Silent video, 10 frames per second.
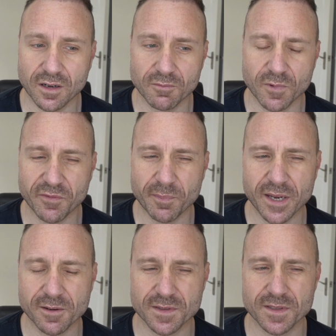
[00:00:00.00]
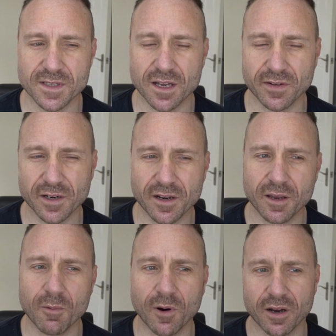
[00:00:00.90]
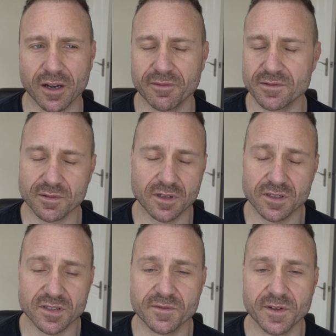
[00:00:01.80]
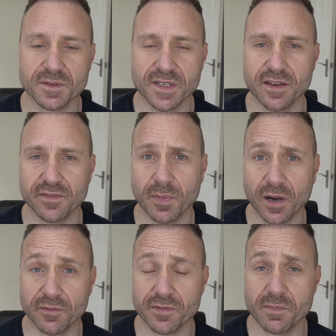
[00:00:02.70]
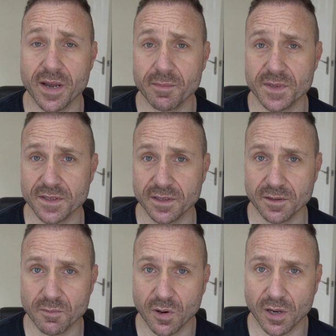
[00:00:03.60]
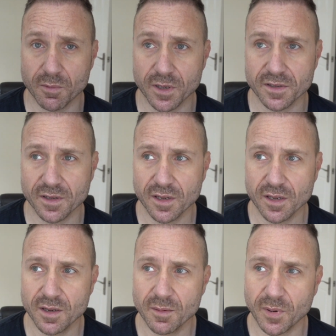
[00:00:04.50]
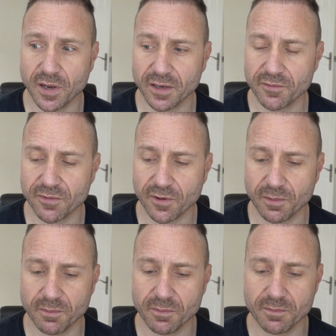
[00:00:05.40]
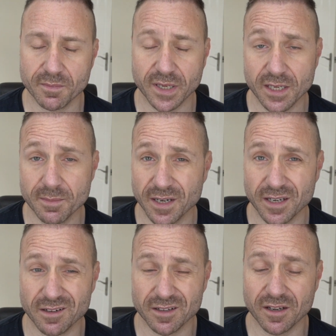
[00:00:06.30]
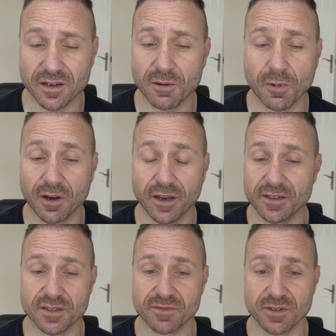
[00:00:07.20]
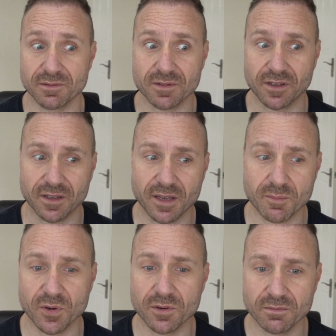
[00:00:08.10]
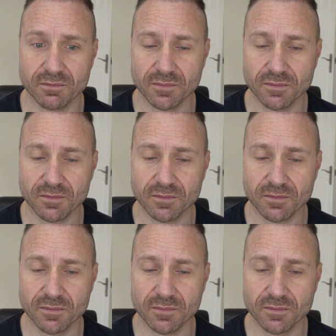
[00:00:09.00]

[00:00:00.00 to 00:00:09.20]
With pills and stuff, I don't know why, I kind of just feel safer buying from Amazon than what I would buying from eBay. I don't know why, it just feels like they're more